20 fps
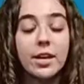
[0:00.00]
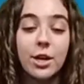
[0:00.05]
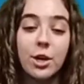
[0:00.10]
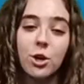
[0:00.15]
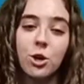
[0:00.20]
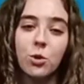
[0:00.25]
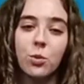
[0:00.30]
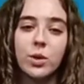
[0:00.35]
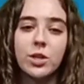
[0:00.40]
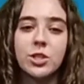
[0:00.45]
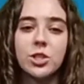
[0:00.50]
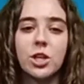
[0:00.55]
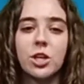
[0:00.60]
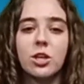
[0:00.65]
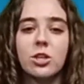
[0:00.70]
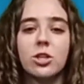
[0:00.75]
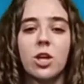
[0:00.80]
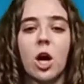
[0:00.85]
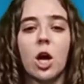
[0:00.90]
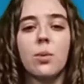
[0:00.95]
Nina New
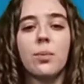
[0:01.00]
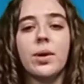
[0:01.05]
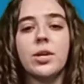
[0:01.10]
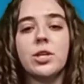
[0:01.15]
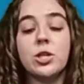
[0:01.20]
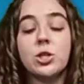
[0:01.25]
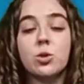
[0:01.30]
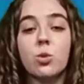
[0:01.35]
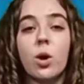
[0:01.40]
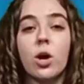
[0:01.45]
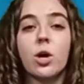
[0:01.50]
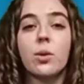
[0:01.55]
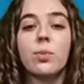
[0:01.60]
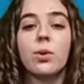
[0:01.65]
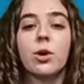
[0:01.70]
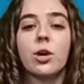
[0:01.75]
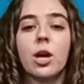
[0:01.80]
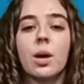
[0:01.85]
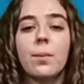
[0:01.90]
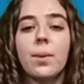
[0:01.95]
Winchell, the Armageddon Choir
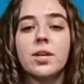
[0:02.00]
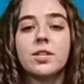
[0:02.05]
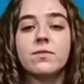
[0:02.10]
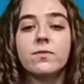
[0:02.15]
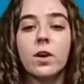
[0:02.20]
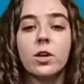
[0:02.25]
Program, is